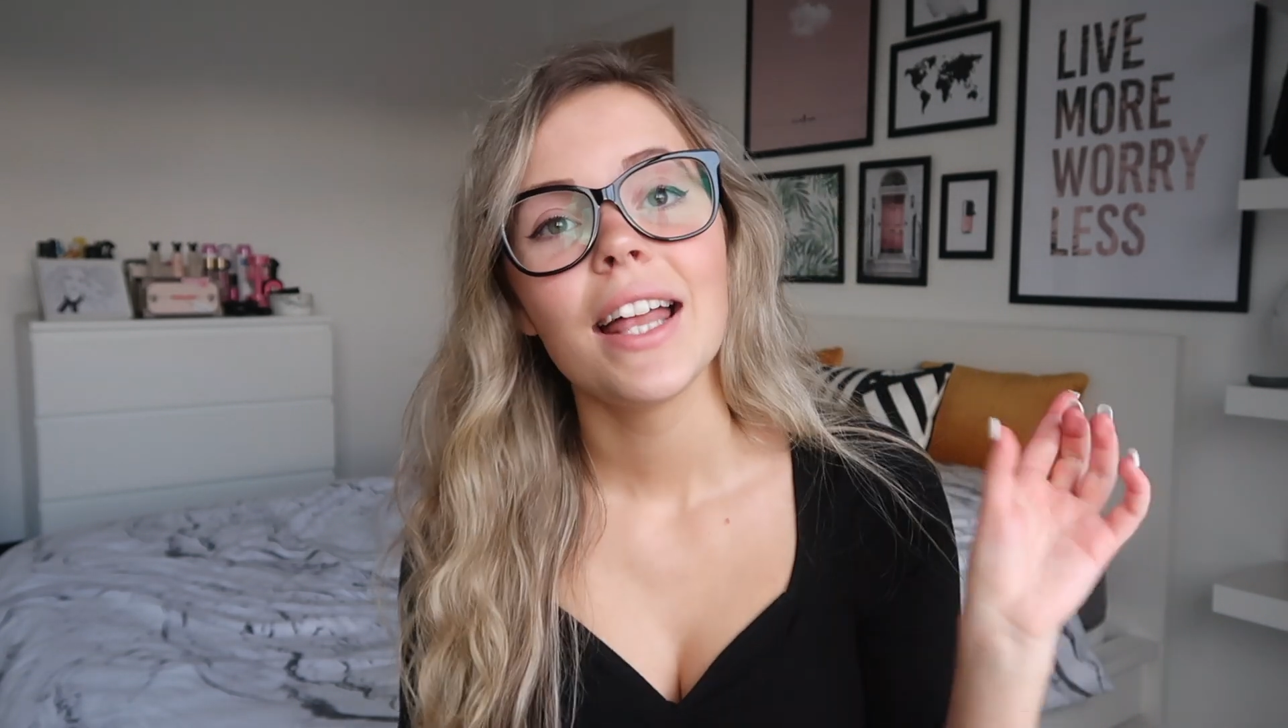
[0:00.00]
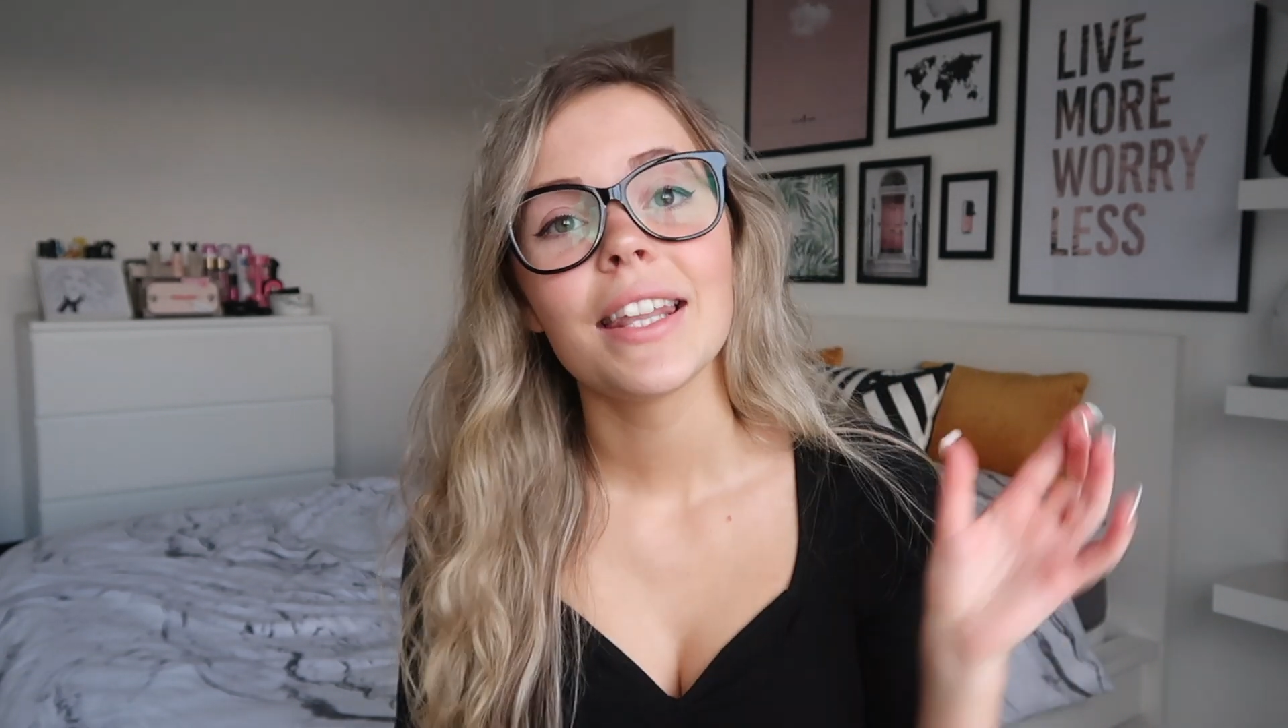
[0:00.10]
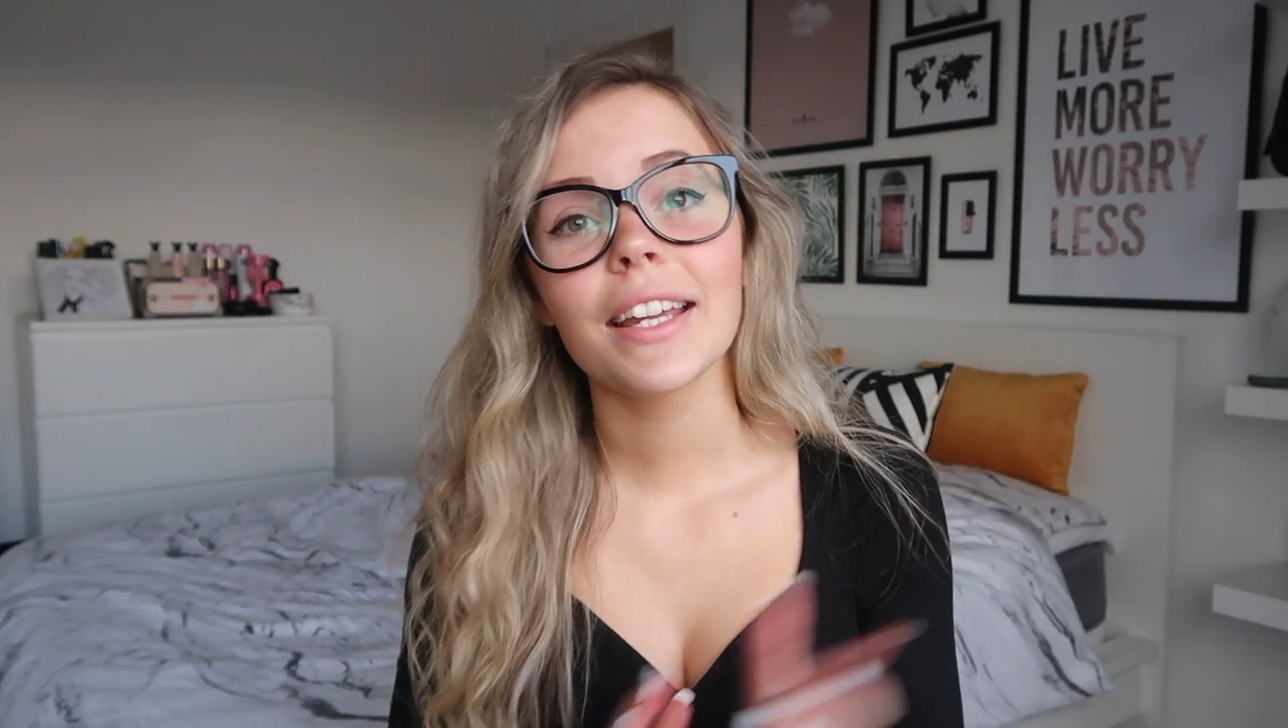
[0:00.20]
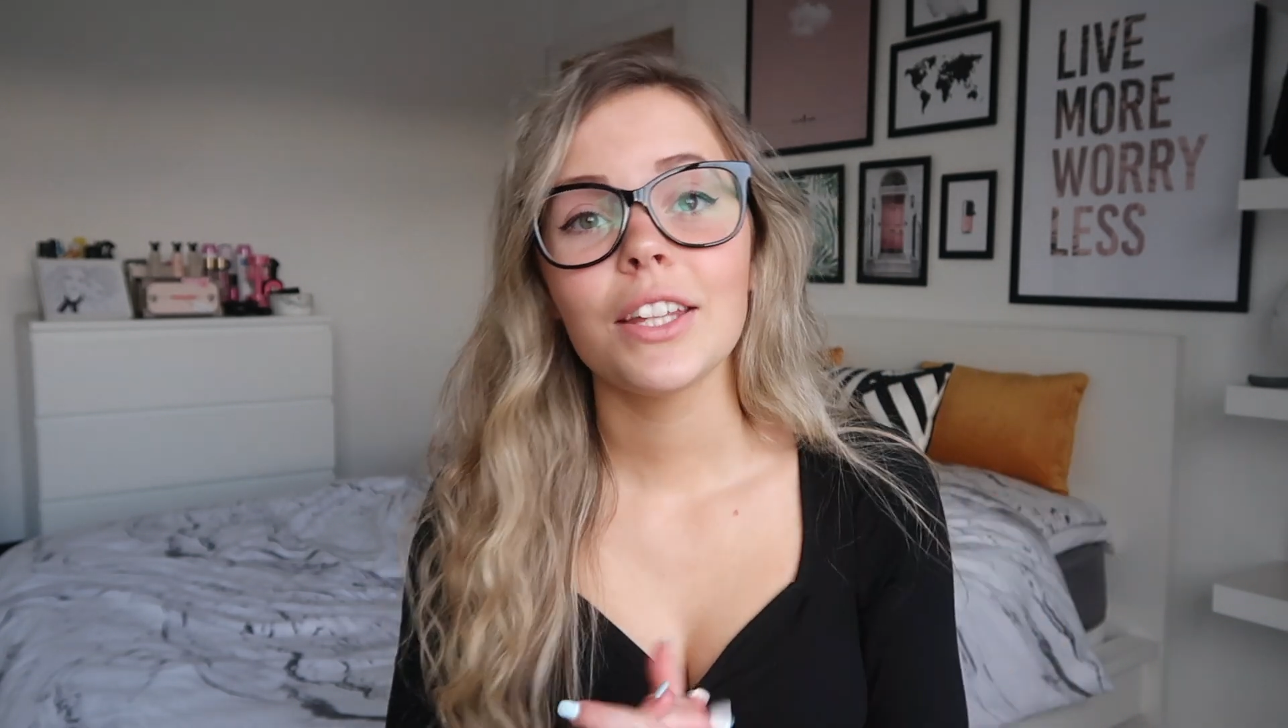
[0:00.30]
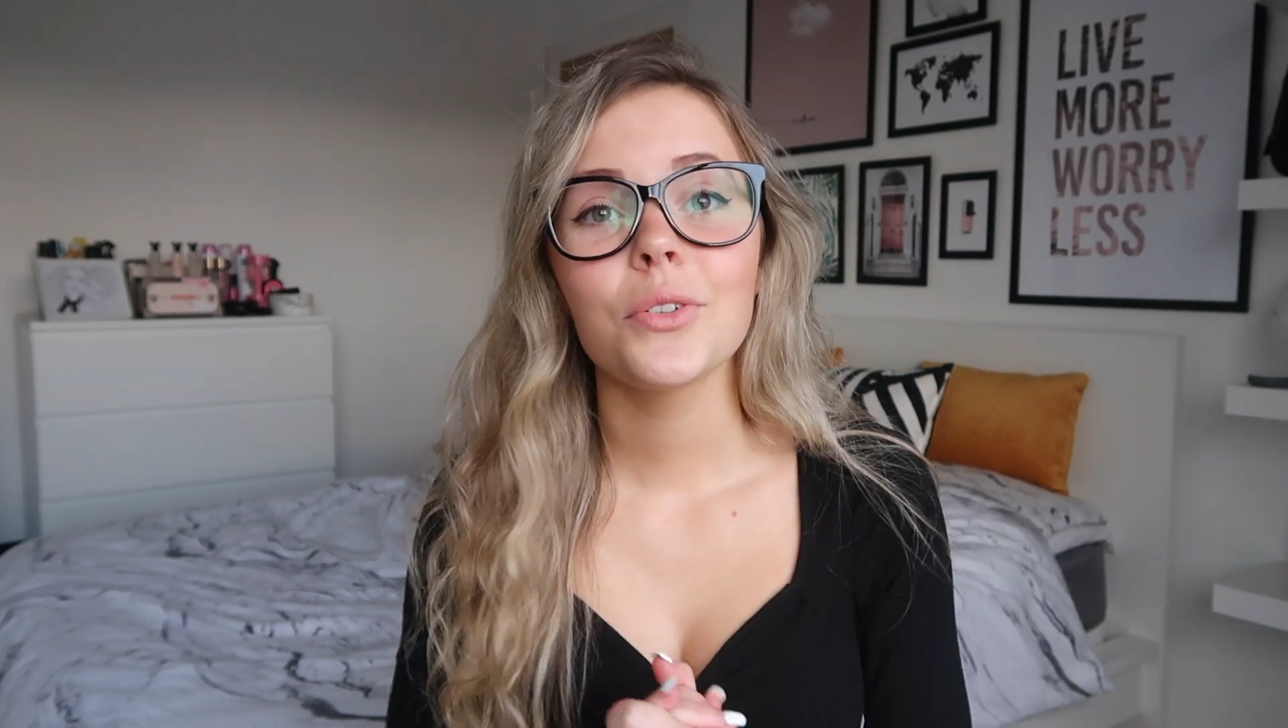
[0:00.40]

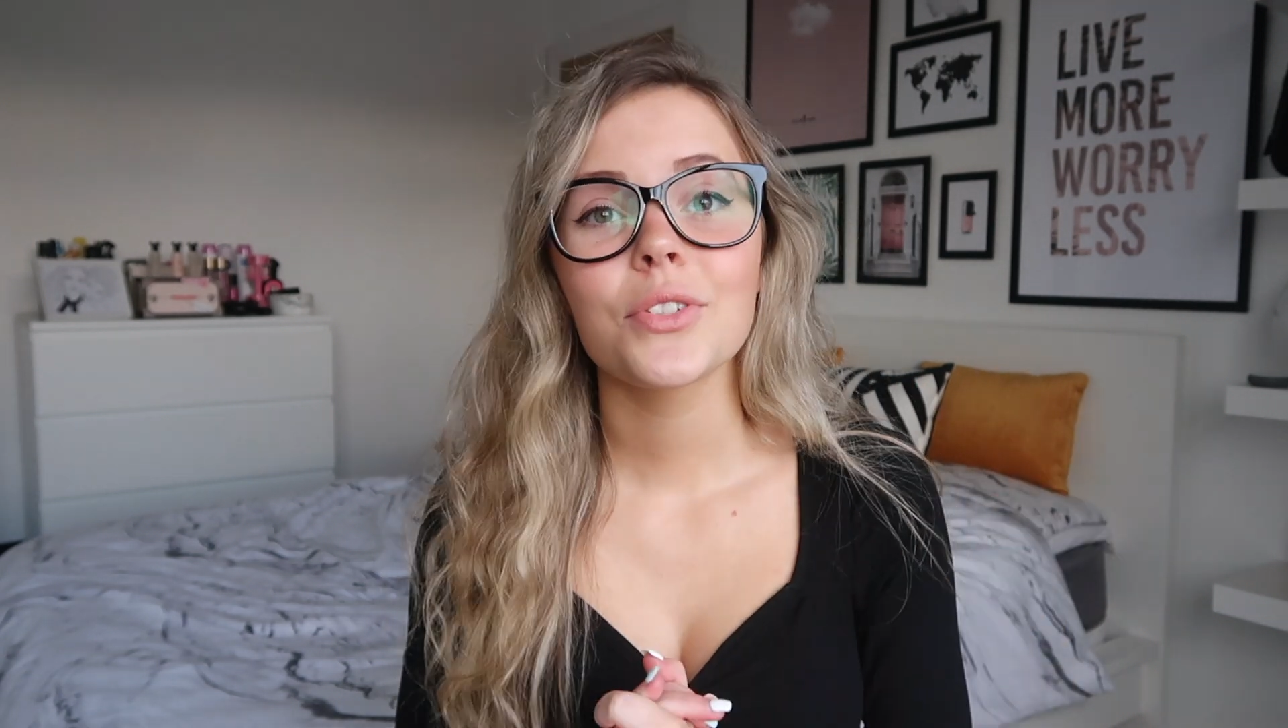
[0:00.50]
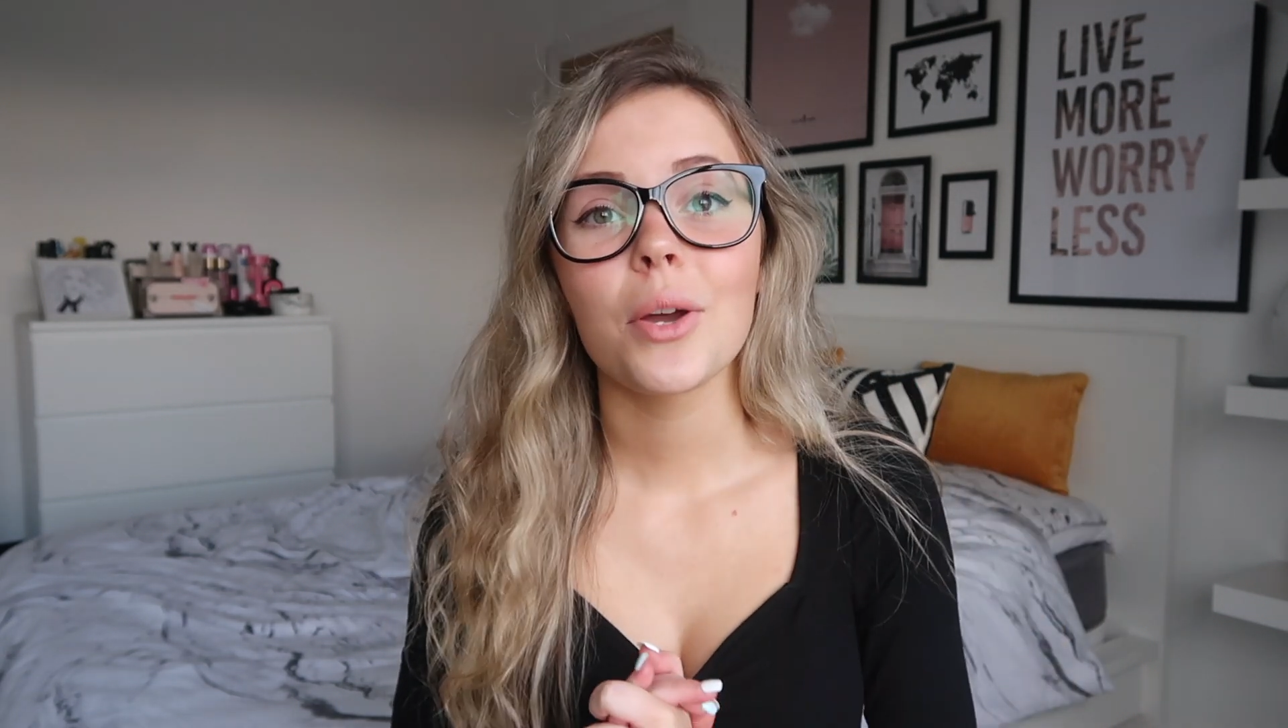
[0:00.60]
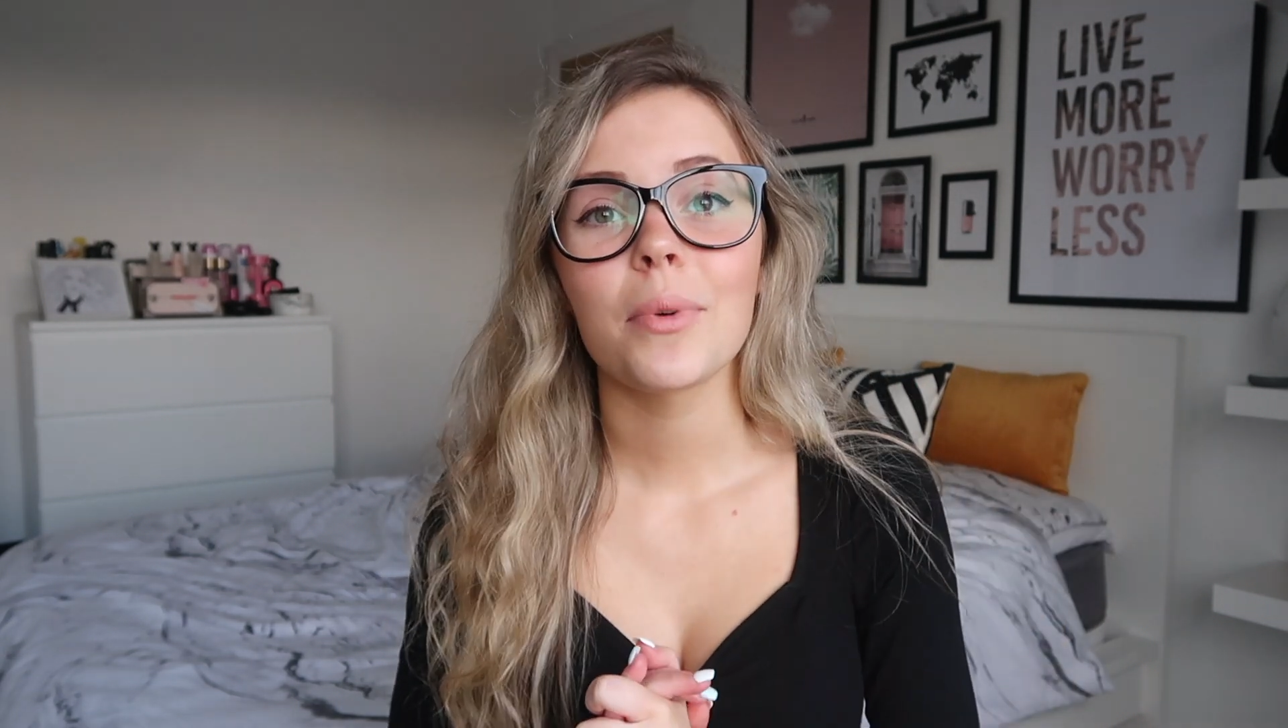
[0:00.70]
Thank you all so